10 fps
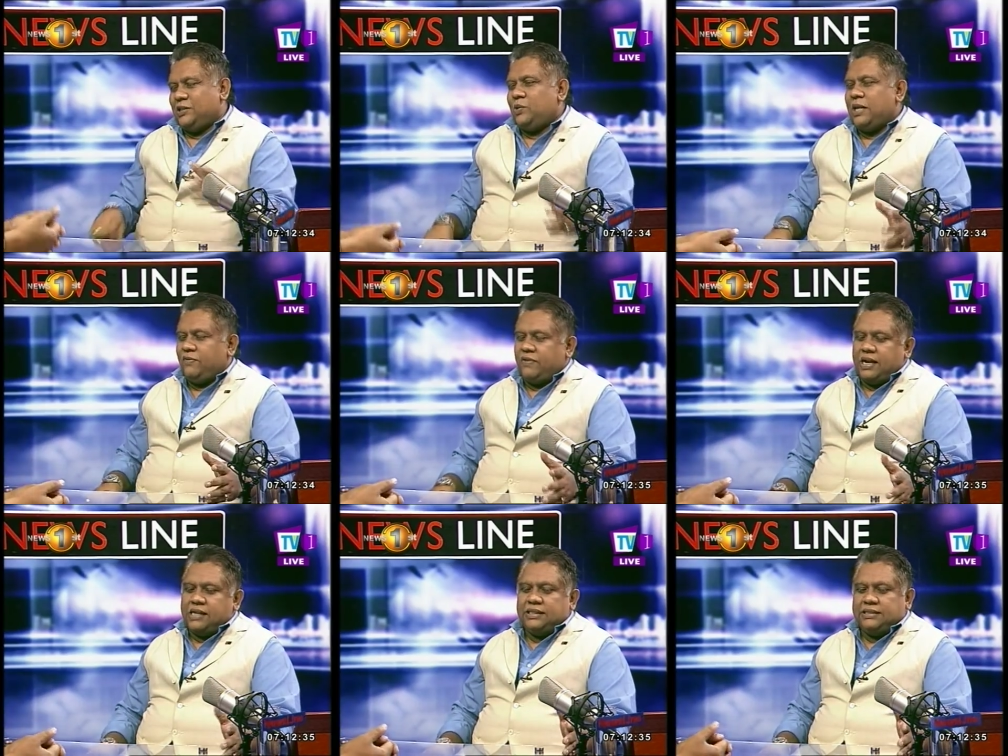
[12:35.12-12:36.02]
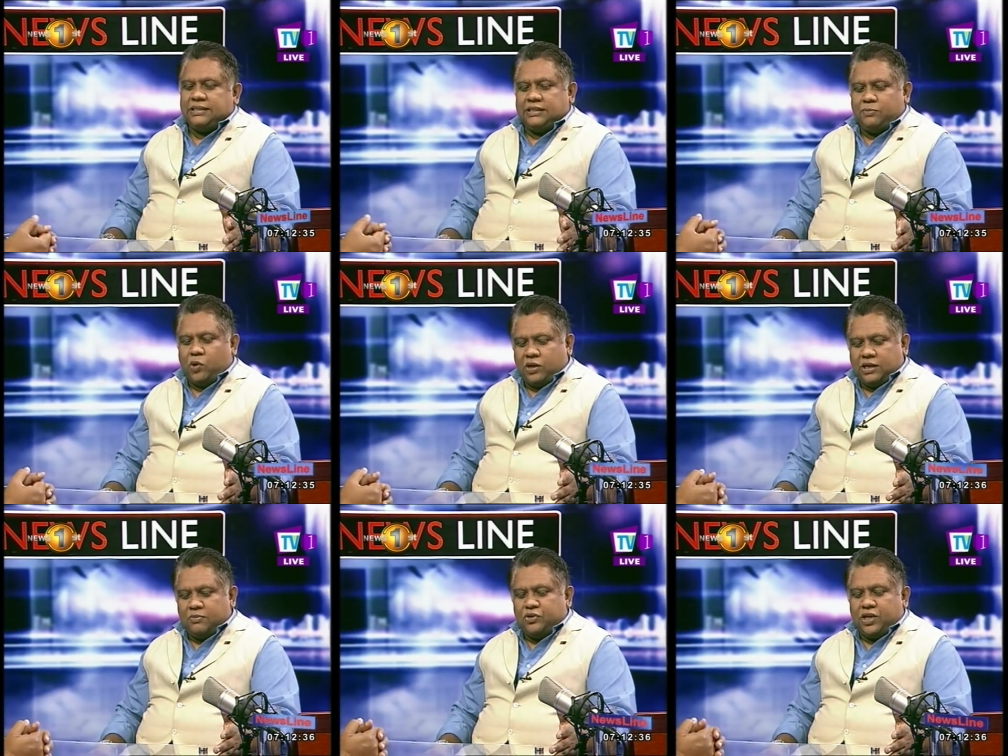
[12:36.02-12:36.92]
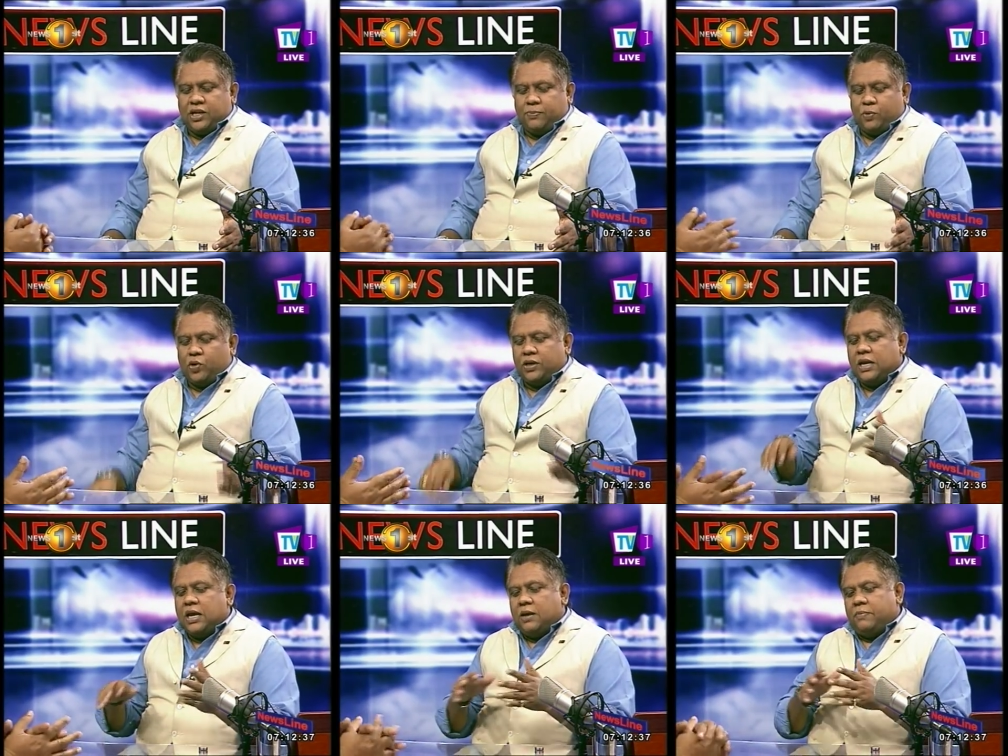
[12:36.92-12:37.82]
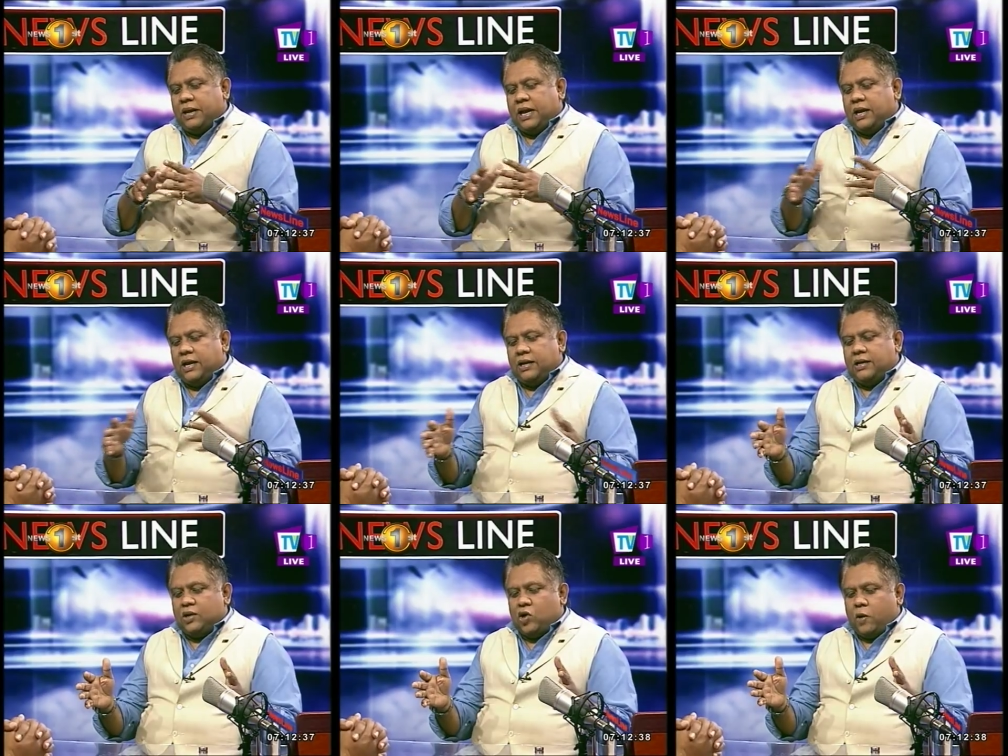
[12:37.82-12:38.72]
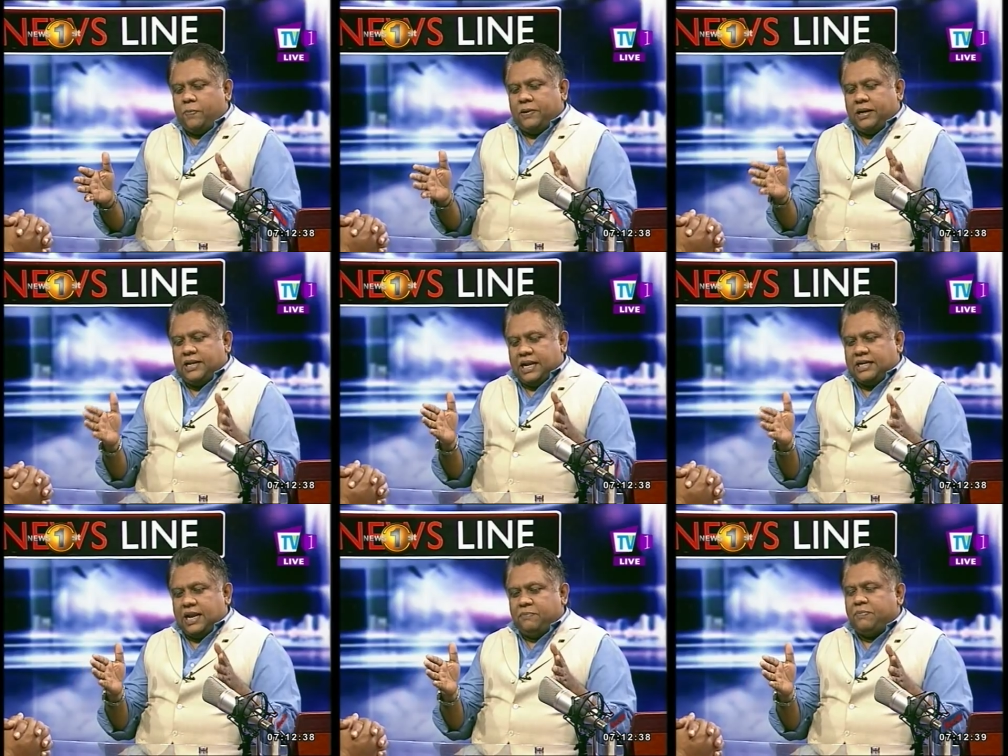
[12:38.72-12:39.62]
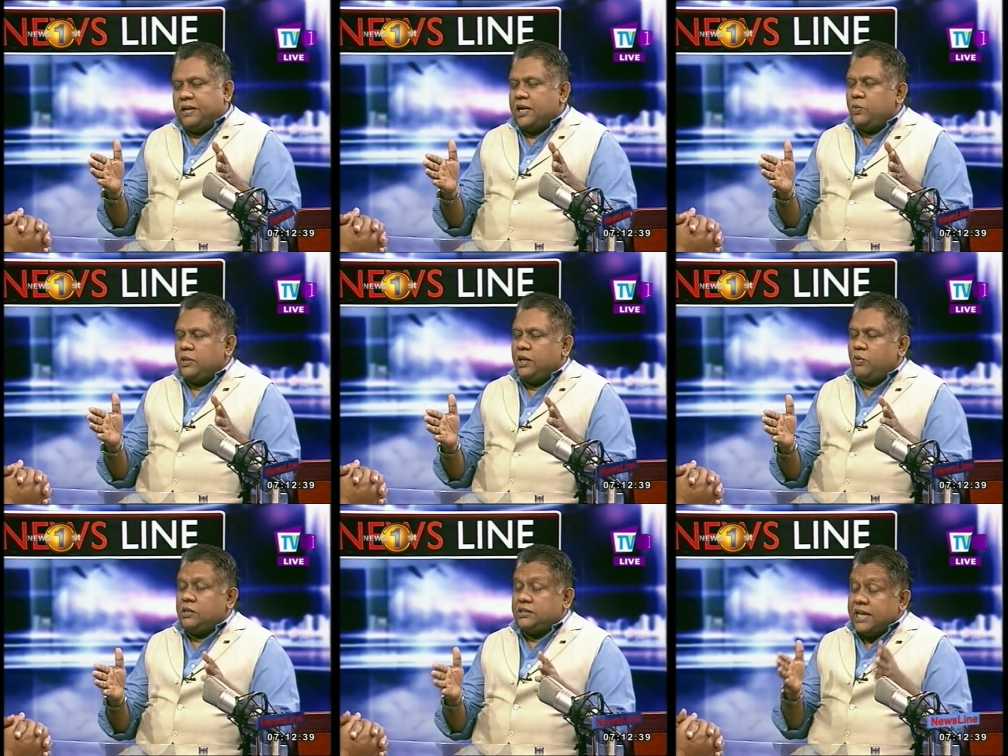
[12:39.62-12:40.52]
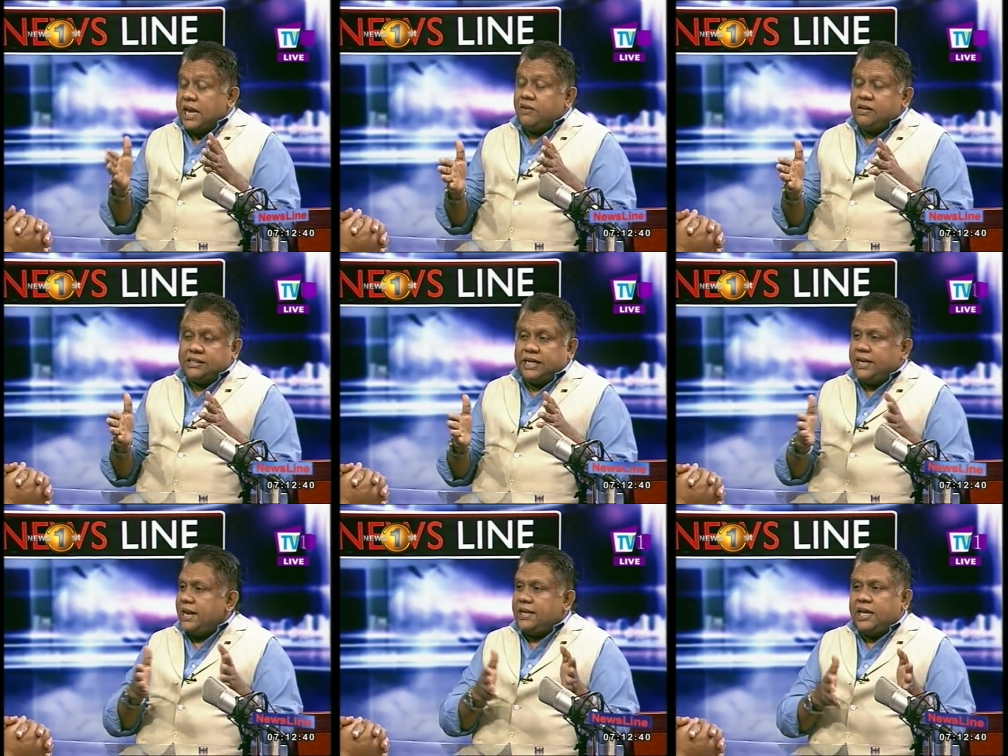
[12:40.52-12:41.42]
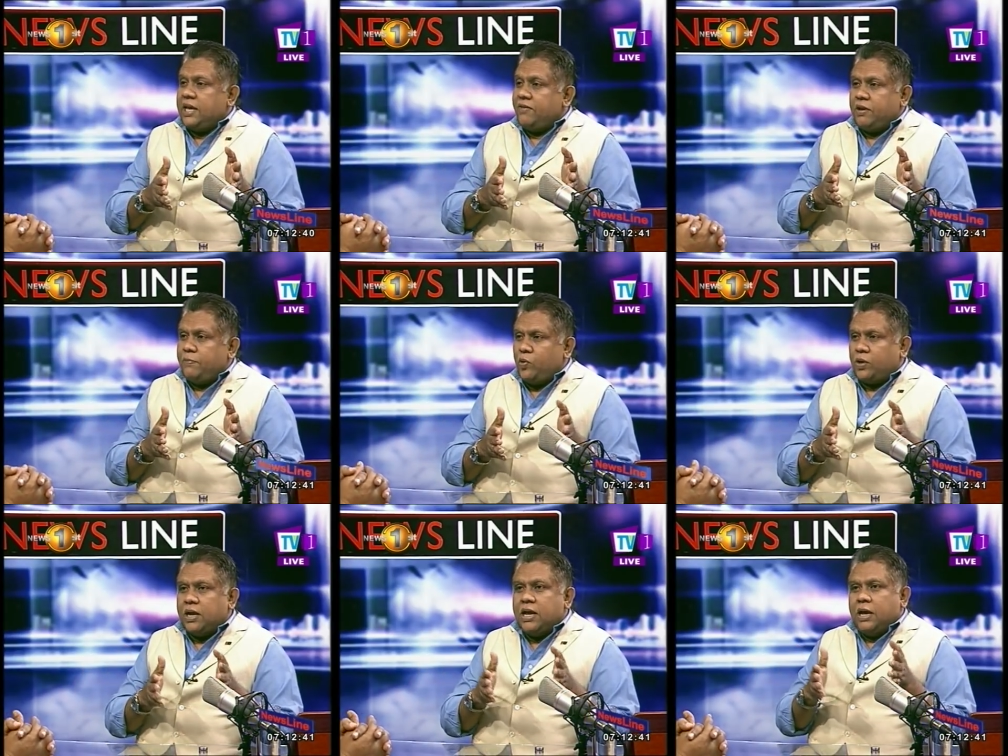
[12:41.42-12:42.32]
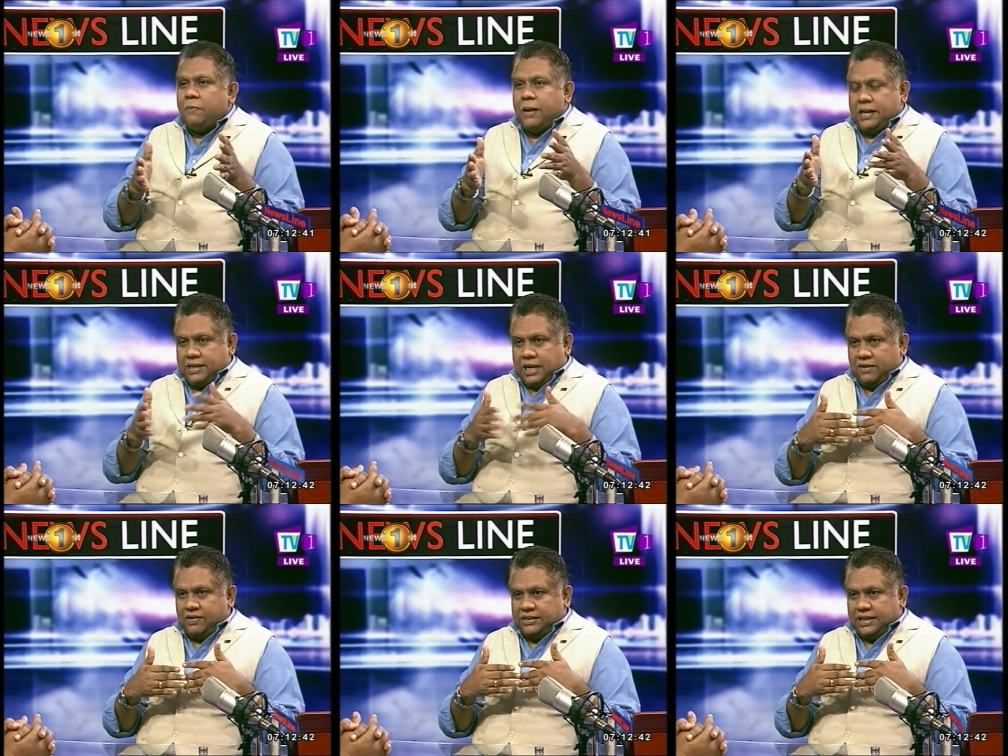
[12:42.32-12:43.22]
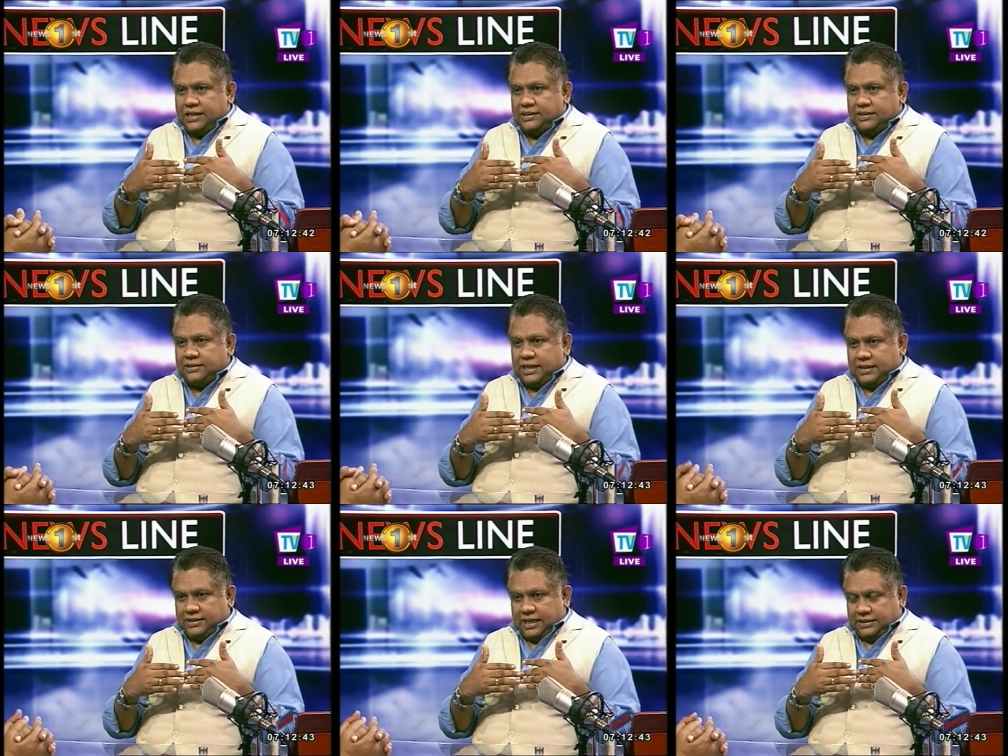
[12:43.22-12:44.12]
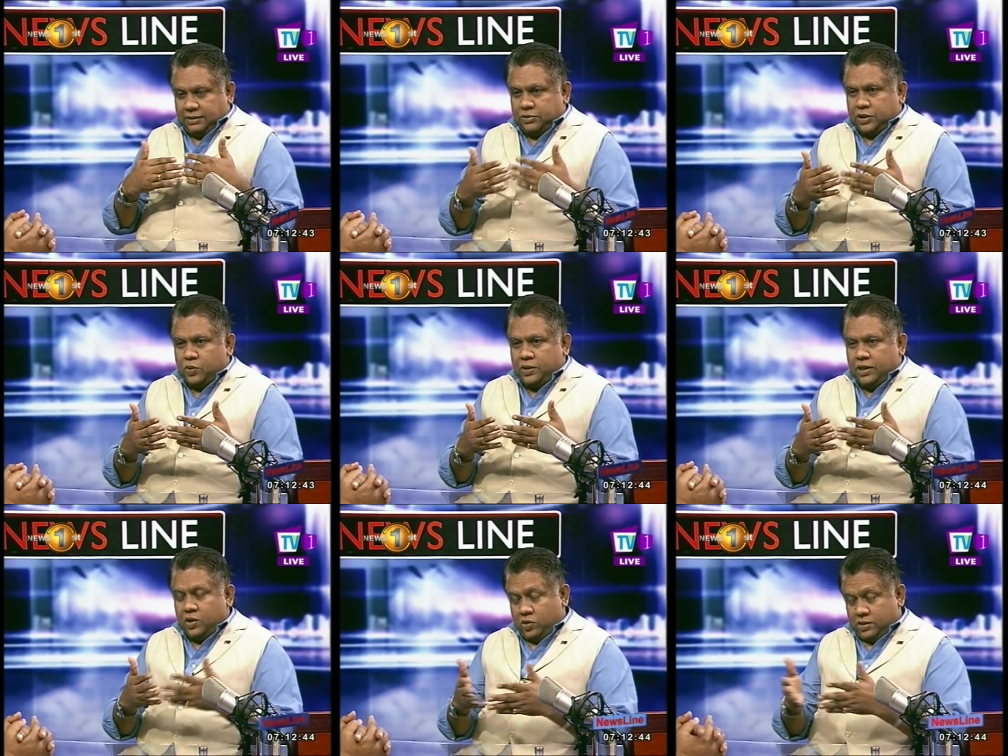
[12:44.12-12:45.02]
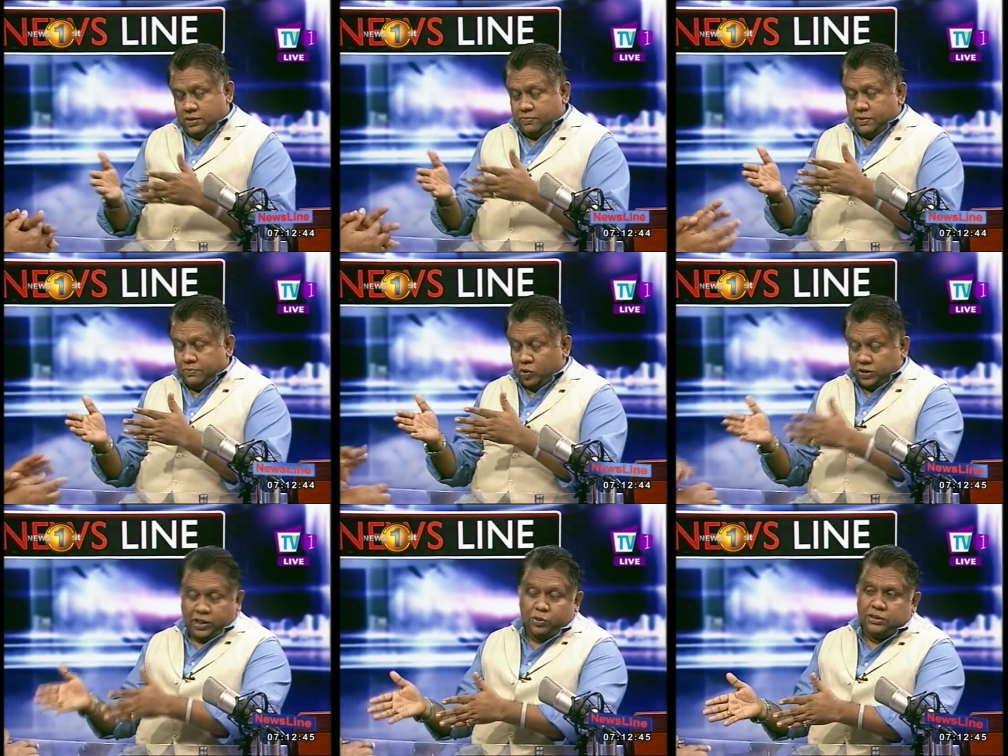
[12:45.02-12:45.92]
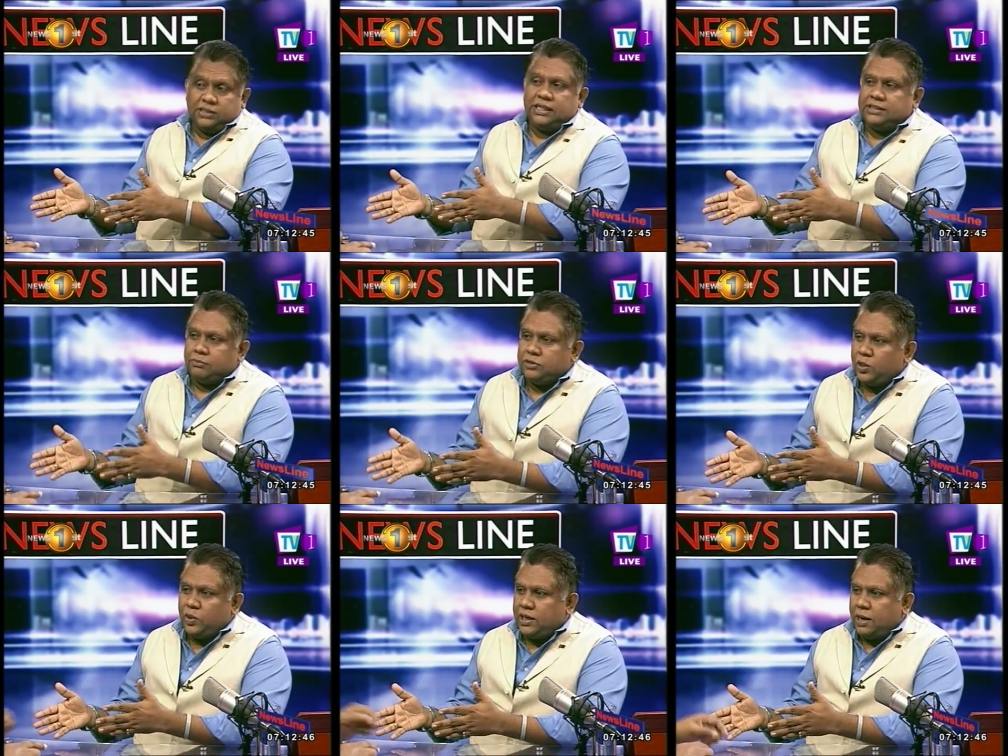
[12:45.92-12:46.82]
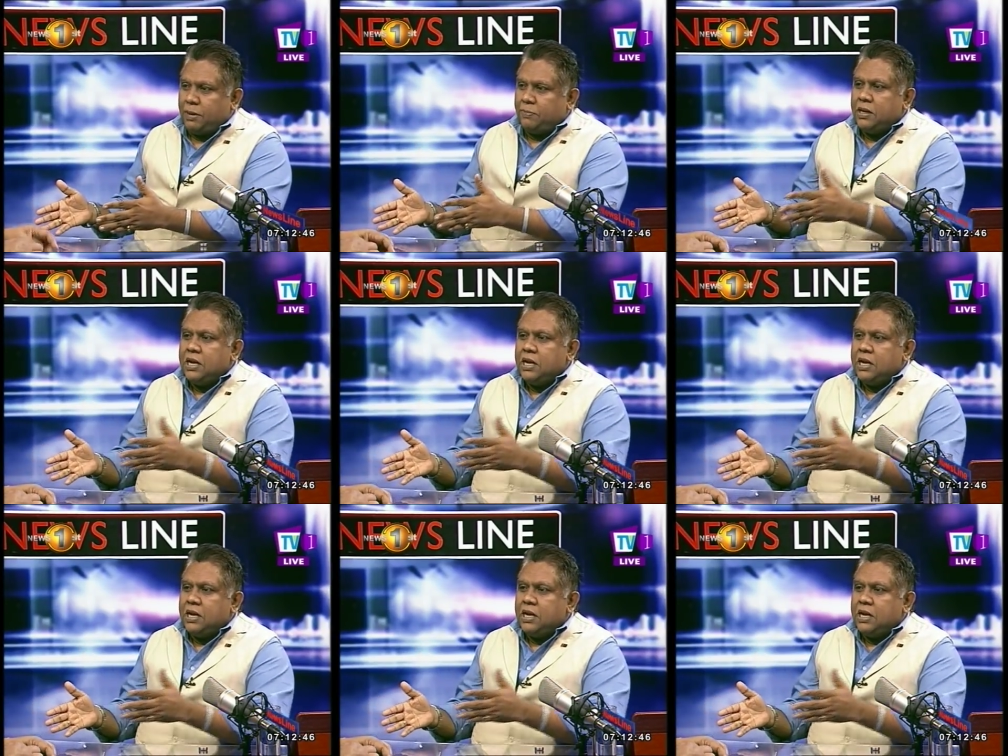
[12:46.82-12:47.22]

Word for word: to that, Faraz yes. yes, the Bond Commission report may uh, incorporate that time period within which they investigate and they gave a report. Mm. But the investigations that, that subsequently or the, the prosecutions that subsequently come up